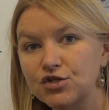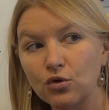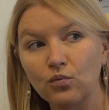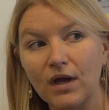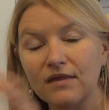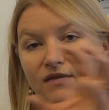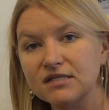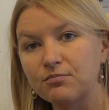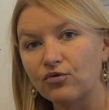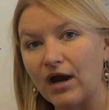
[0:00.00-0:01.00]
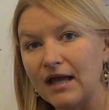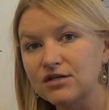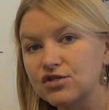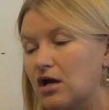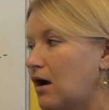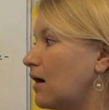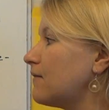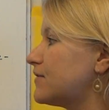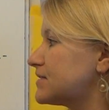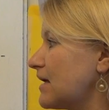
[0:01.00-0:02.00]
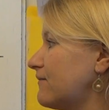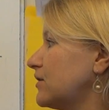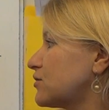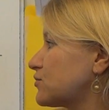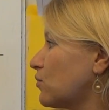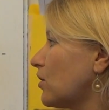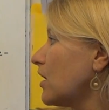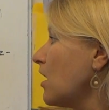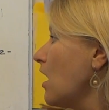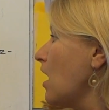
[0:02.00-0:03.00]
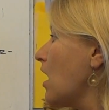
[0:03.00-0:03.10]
to win this branch of the 7 Years' War.